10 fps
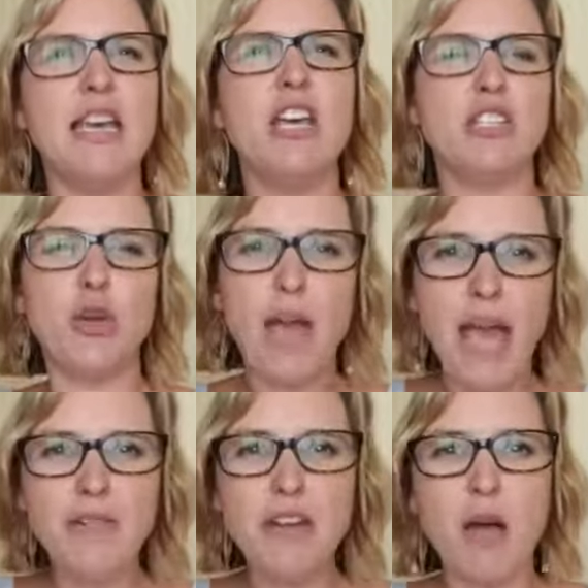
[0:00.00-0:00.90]
So you
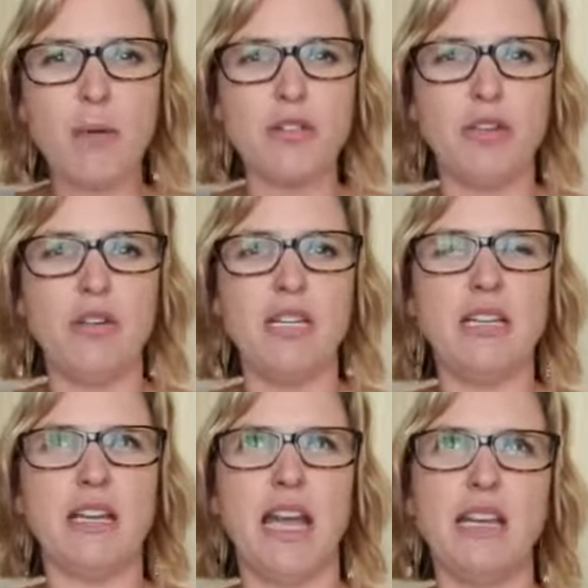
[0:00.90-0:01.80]
have an opportunity
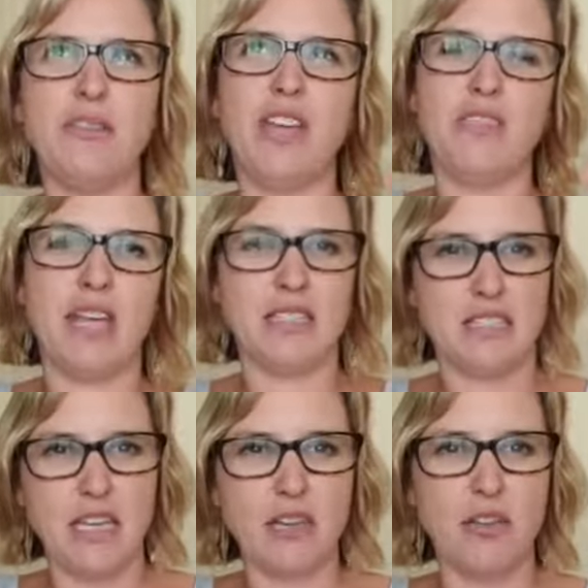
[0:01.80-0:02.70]
to kind of get that
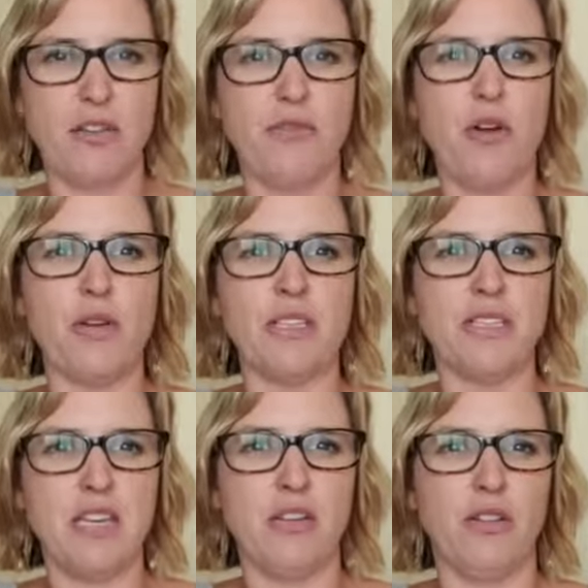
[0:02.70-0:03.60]
singular focus,
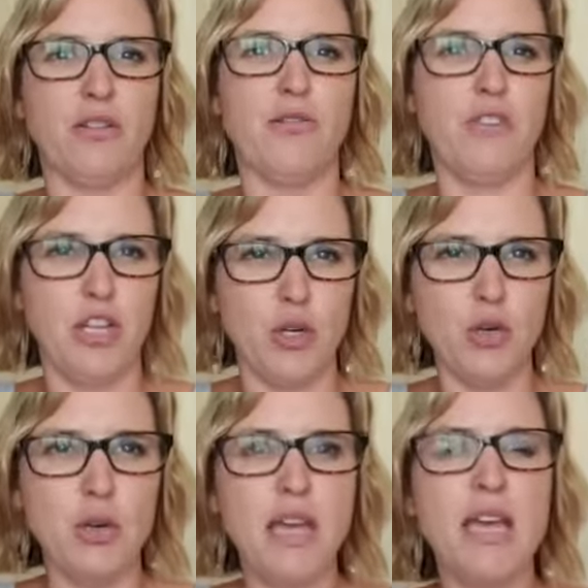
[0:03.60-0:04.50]
singular view,